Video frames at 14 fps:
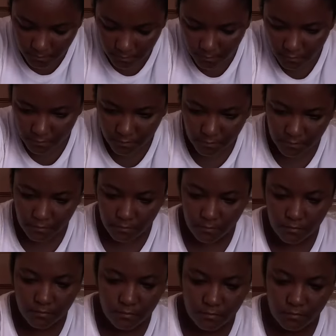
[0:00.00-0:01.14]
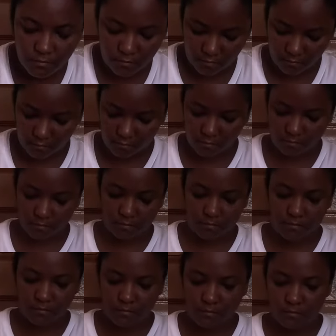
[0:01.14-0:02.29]

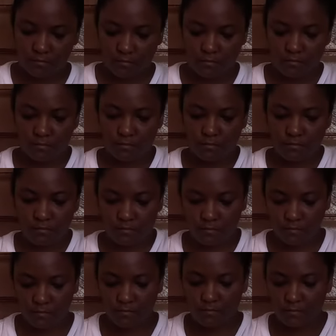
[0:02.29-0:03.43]
No one is speaking in this clip.